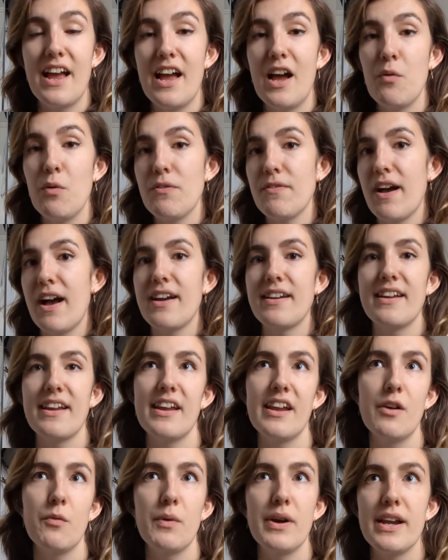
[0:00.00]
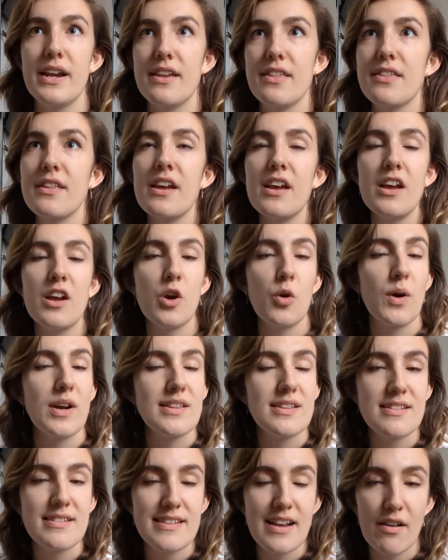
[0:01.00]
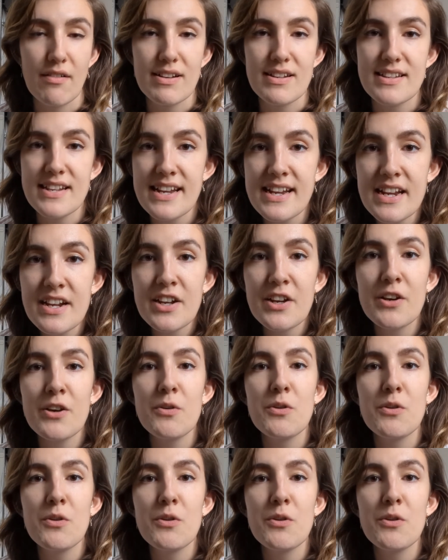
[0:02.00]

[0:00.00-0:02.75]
we've had it with Quentin Tarantino